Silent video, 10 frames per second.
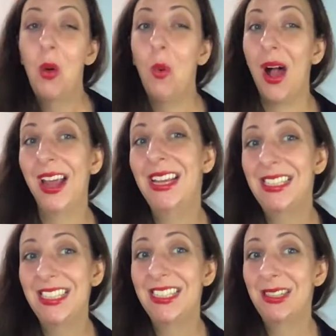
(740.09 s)
Why
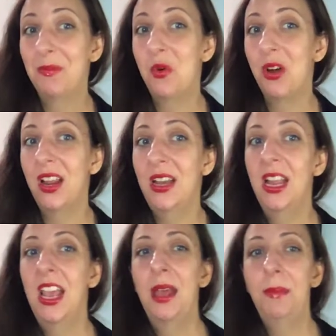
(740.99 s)
is this important?
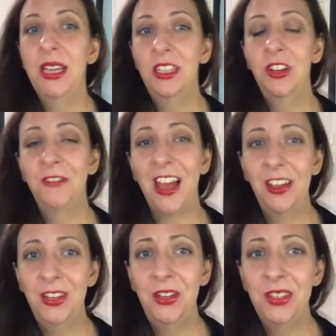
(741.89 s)
Because your
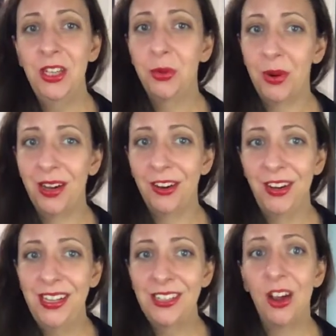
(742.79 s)
values and your
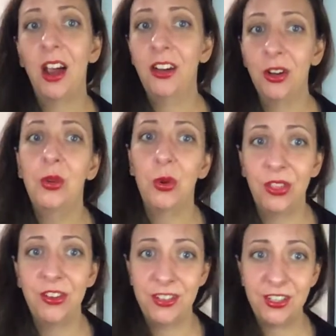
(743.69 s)
priorities are your
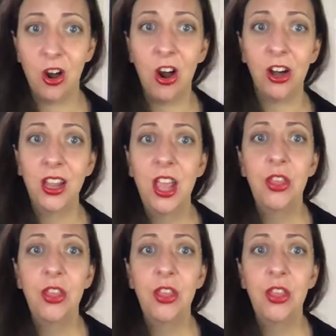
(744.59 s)
northern star.